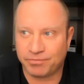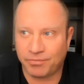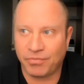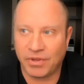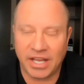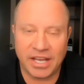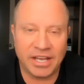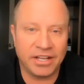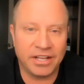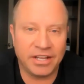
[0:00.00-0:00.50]

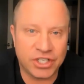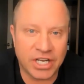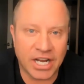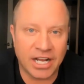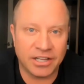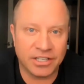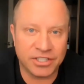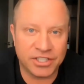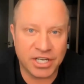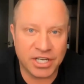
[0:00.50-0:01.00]
in a
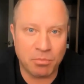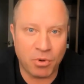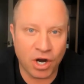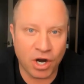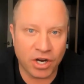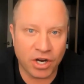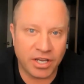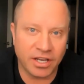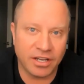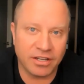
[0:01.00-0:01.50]
challenging
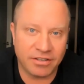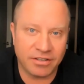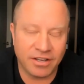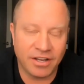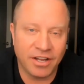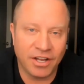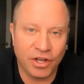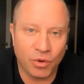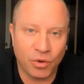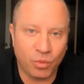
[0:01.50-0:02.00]
market,
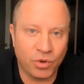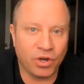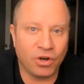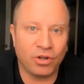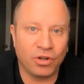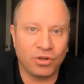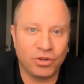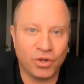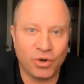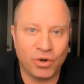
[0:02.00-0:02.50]
we
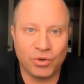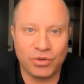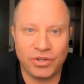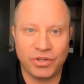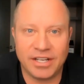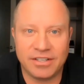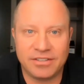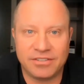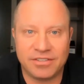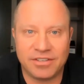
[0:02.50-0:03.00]
all know
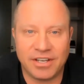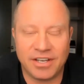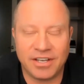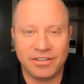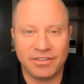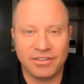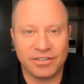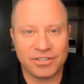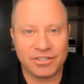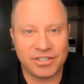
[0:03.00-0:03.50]
that
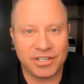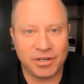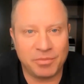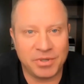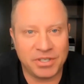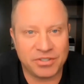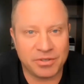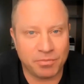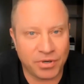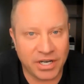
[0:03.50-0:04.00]
uh, there's going to be
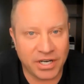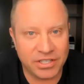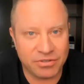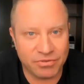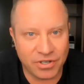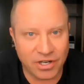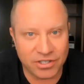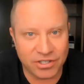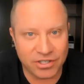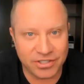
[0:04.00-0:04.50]
some price
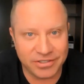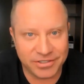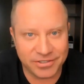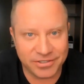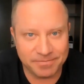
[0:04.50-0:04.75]
reductions.